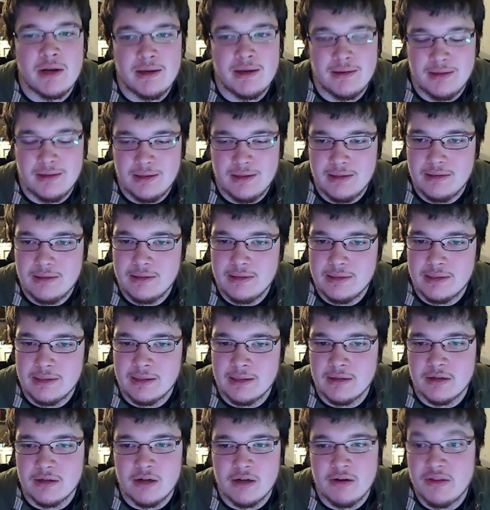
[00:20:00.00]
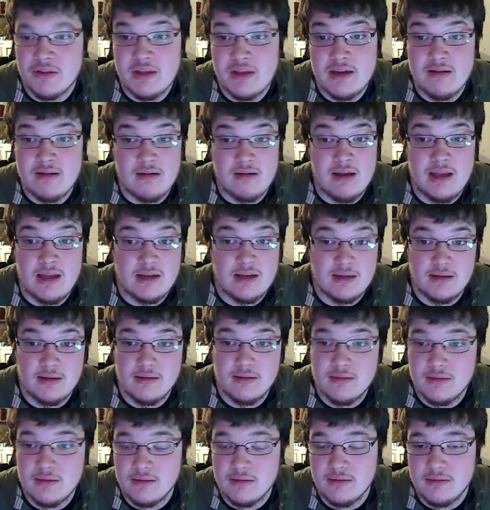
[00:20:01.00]
And I'll go on the internet,
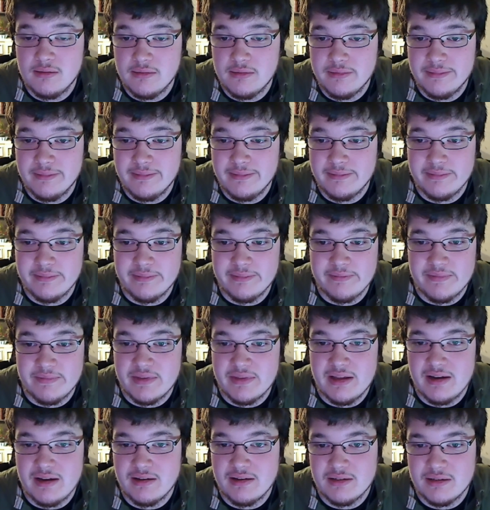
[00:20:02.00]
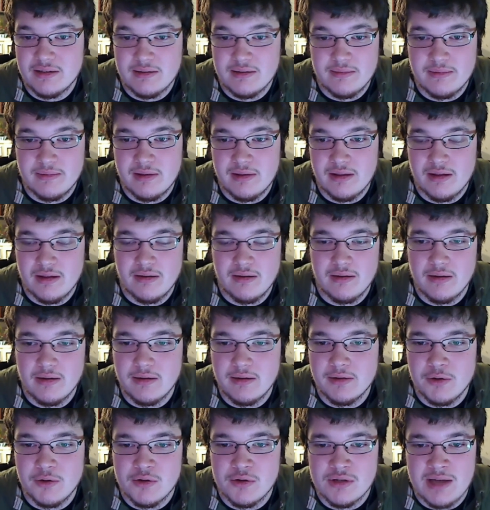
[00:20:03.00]
and then I
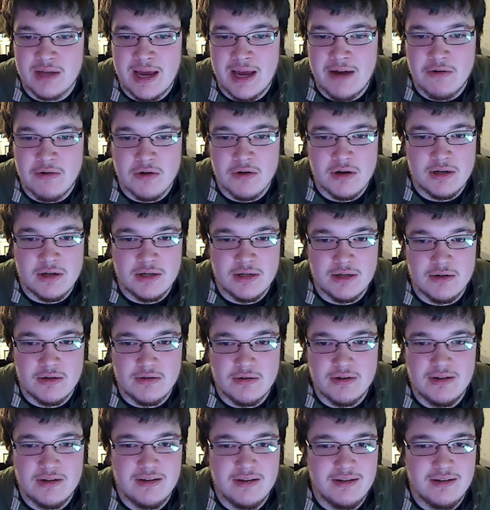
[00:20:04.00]
lose an hour or two.